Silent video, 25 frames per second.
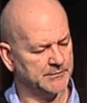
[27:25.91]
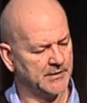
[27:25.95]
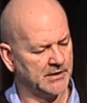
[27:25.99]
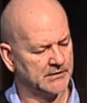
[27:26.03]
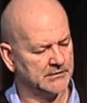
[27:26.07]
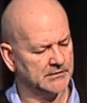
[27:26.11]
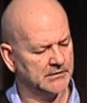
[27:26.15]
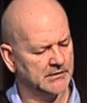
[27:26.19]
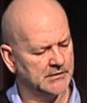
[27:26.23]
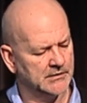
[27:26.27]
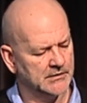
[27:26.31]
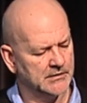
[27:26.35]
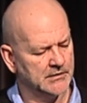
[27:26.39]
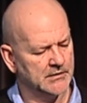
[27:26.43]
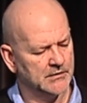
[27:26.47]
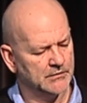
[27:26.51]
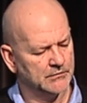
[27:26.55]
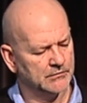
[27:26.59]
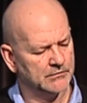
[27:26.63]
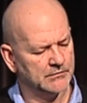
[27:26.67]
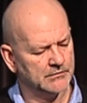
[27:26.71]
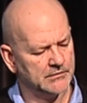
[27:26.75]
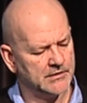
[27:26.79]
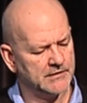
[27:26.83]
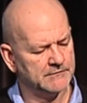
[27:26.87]
But
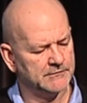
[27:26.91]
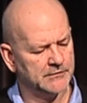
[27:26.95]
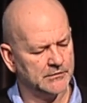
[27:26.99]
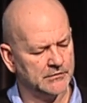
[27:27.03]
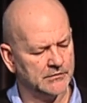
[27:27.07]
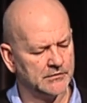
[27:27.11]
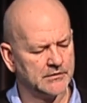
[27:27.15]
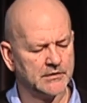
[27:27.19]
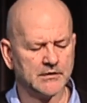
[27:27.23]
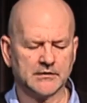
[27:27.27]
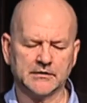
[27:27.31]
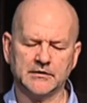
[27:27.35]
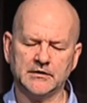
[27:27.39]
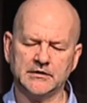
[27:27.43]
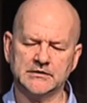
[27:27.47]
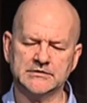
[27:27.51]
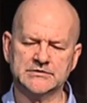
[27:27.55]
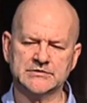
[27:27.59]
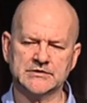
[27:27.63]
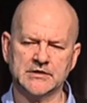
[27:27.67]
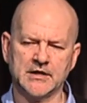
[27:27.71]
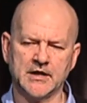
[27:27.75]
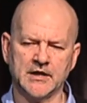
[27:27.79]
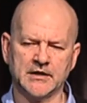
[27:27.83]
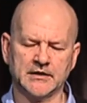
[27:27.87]
if you look at
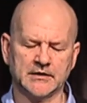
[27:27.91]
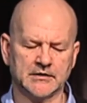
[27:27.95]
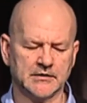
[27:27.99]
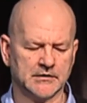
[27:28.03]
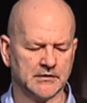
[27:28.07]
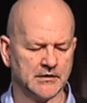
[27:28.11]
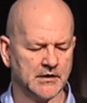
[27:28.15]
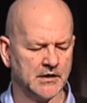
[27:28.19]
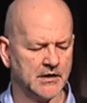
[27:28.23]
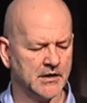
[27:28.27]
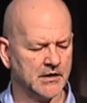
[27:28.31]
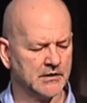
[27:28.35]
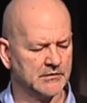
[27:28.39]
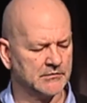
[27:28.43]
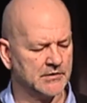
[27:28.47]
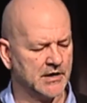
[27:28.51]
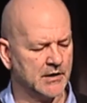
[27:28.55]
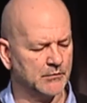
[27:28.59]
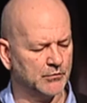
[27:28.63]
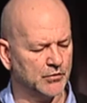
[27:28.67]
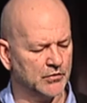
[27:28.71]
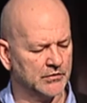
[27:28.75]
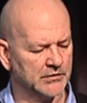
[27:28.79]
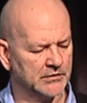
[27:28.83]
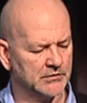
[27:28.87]
things like
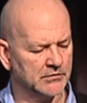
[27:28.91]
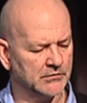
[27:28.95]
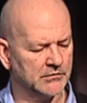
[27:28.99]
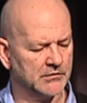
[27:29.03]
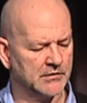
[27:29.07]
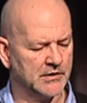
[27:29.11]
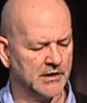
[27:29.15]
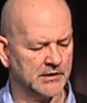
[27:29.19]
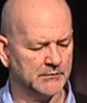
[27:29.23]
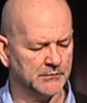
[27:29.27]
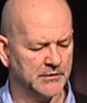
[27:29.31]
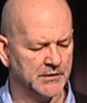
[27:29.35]
groundwater chloride,